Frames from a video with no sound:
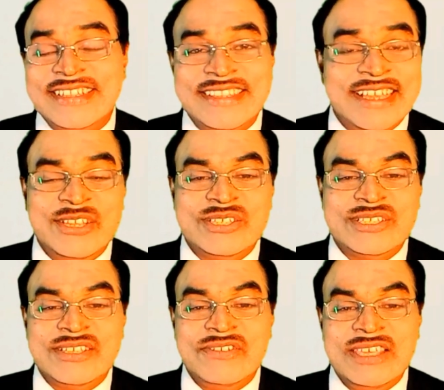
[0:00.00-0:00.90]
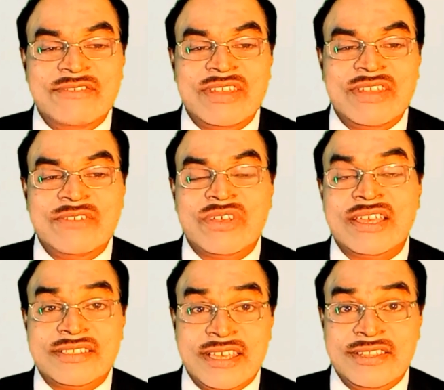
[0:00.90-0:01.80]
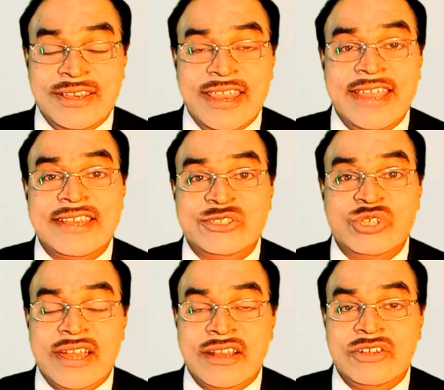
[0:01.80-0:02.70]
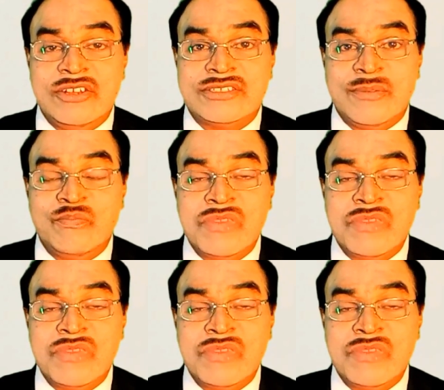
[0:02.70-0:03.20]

That is, even we can say the data journalism.